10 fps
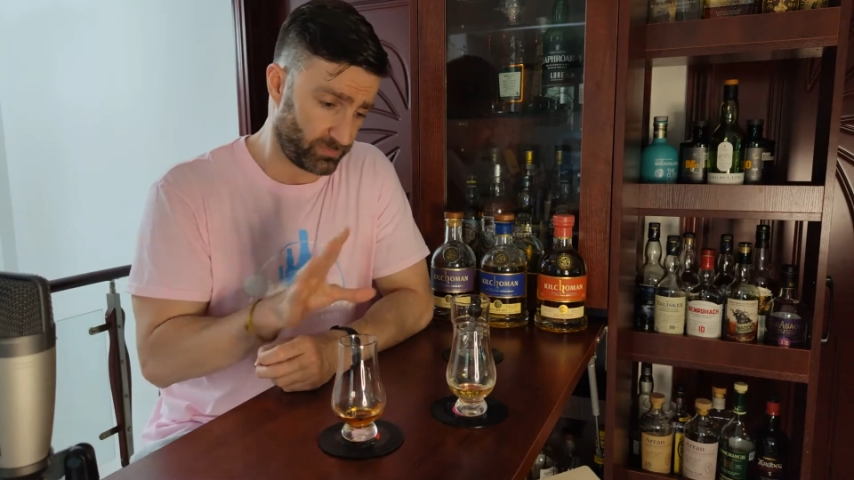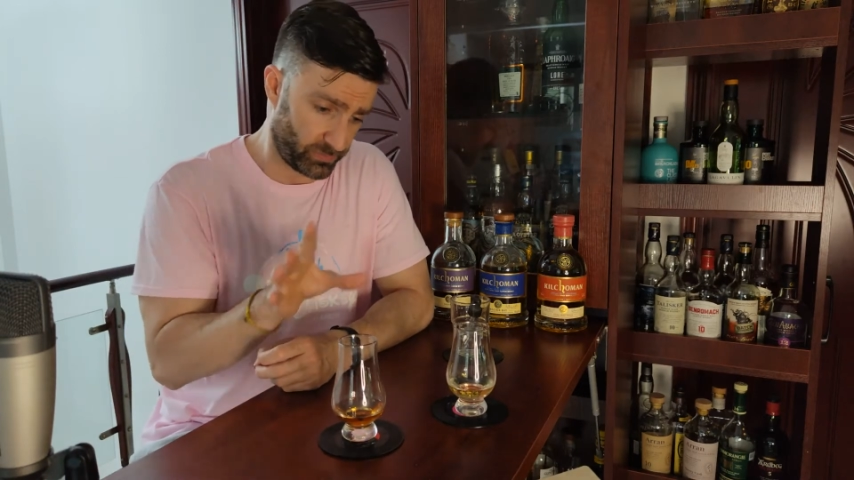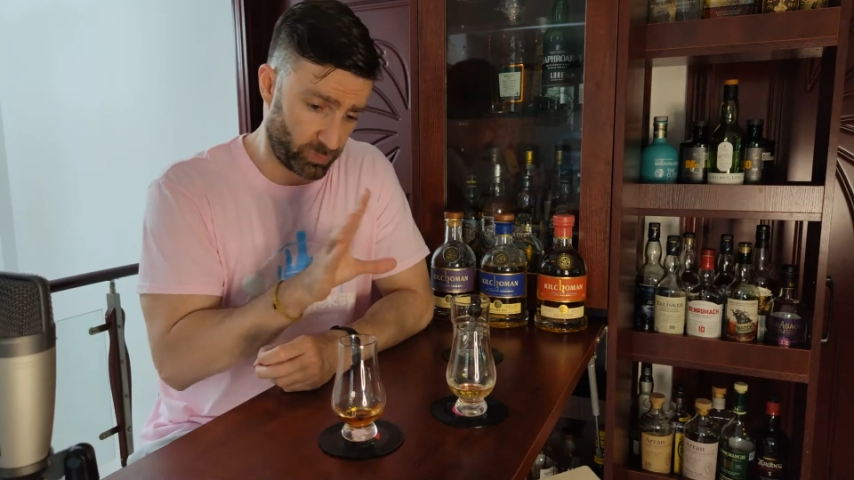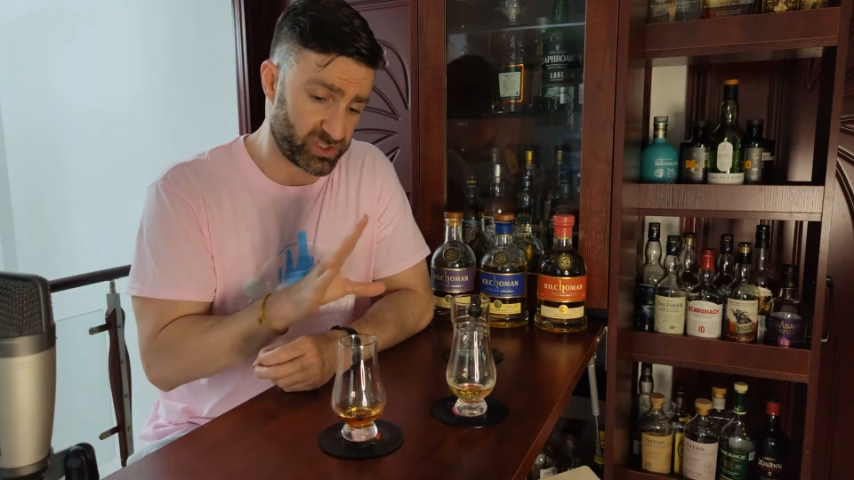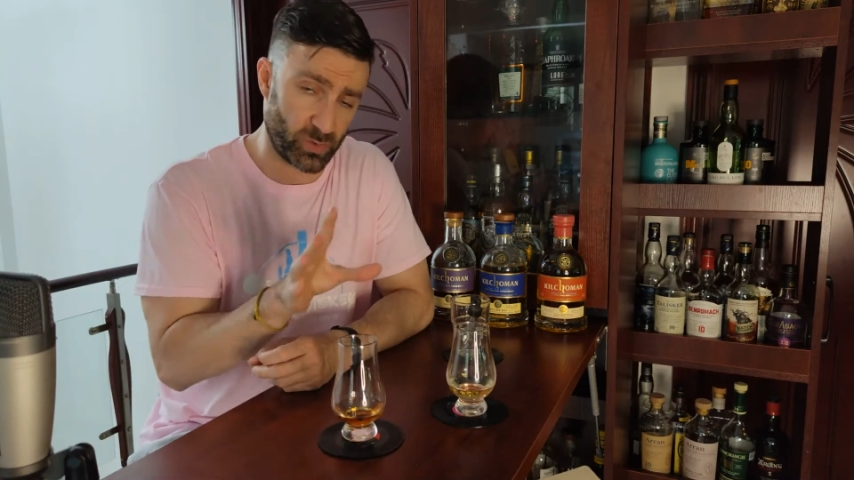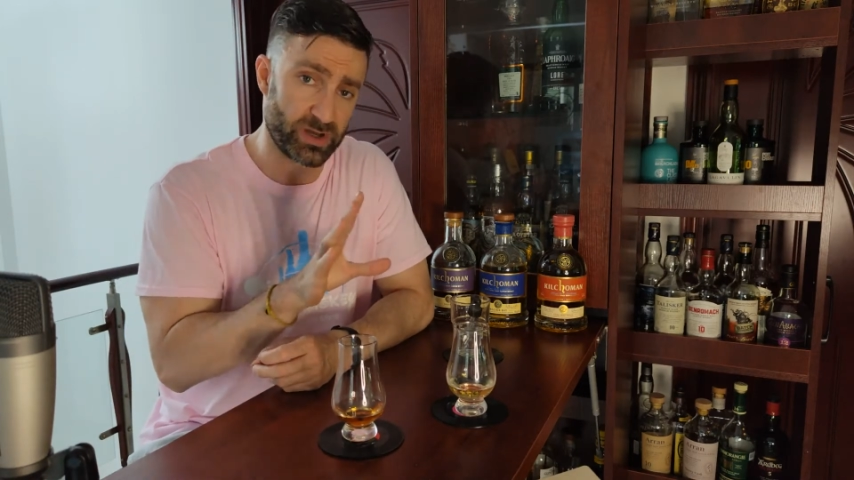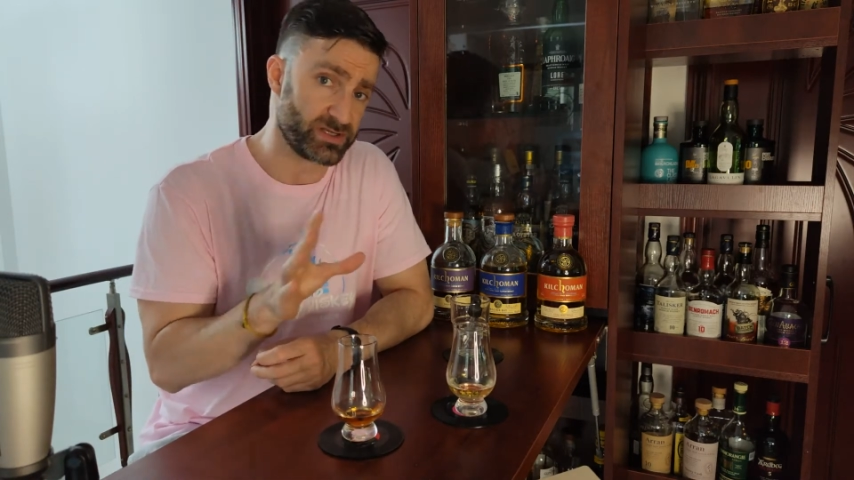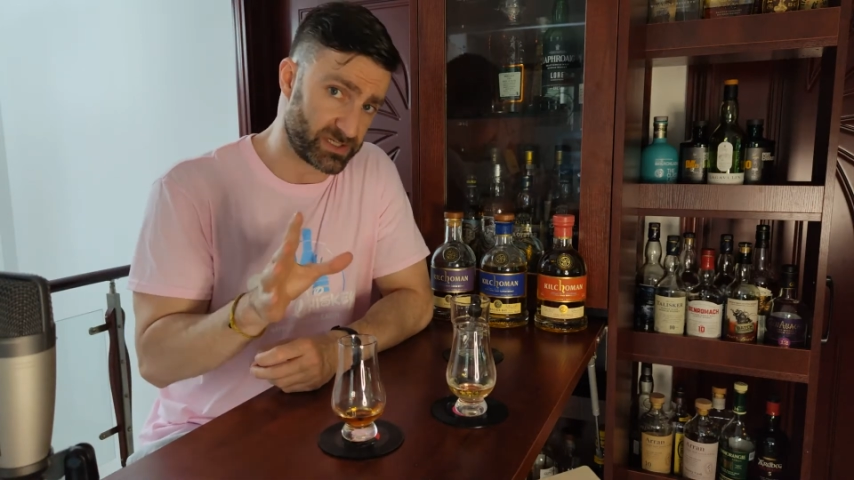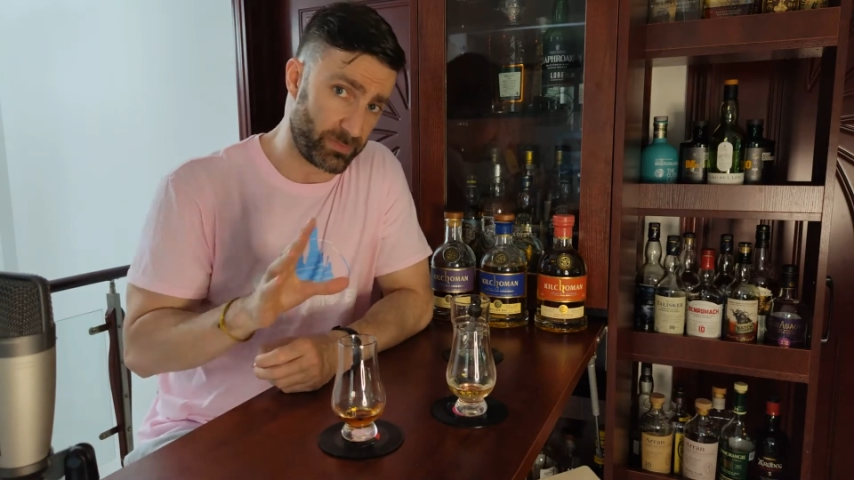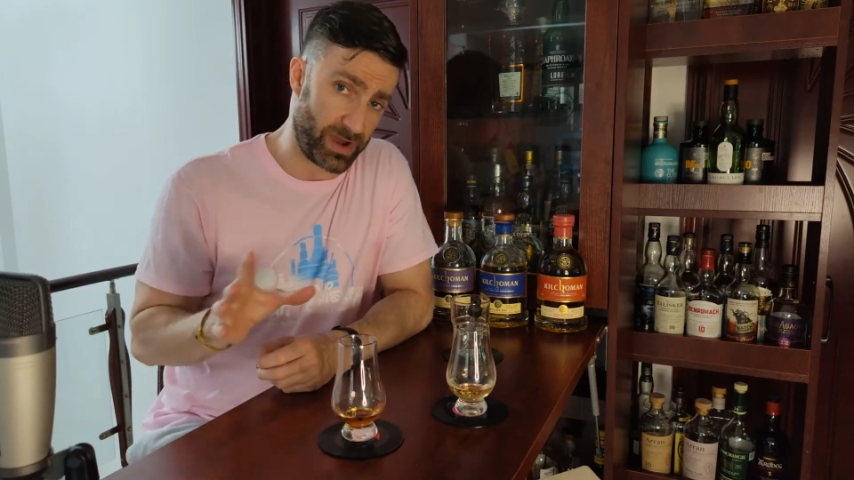which
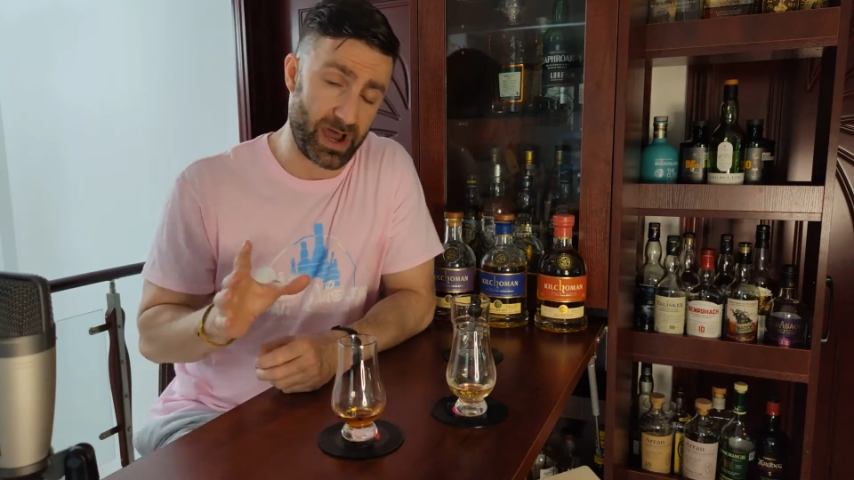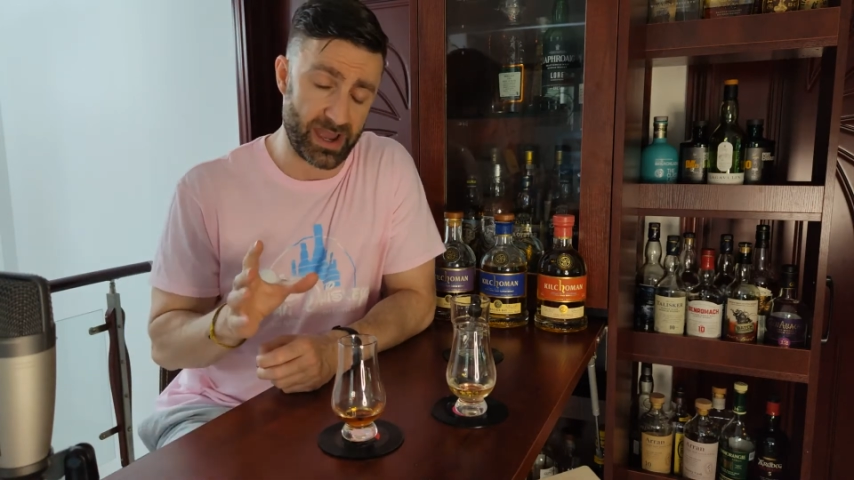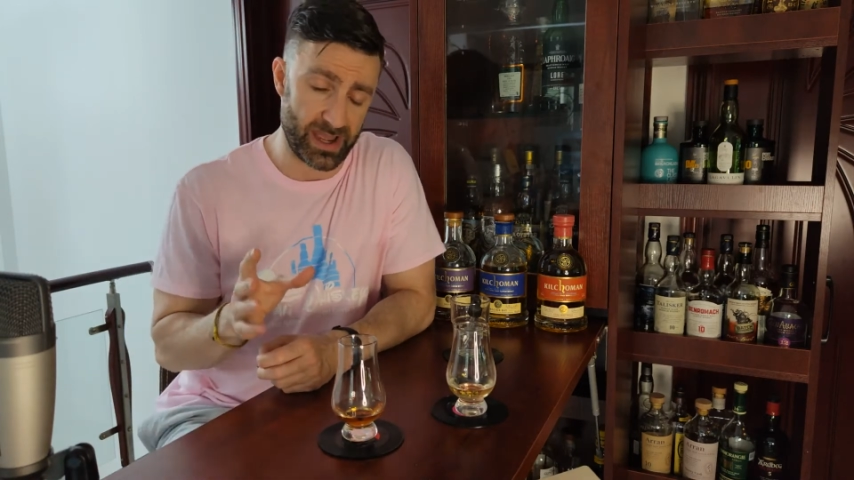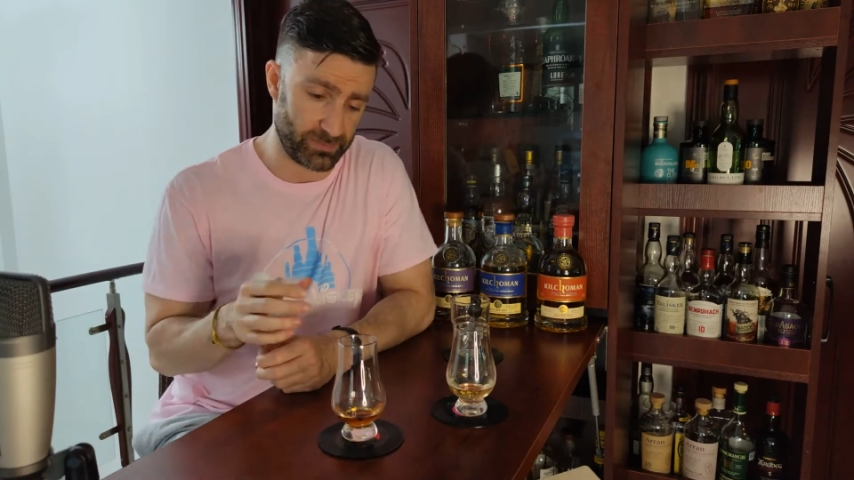one to buy,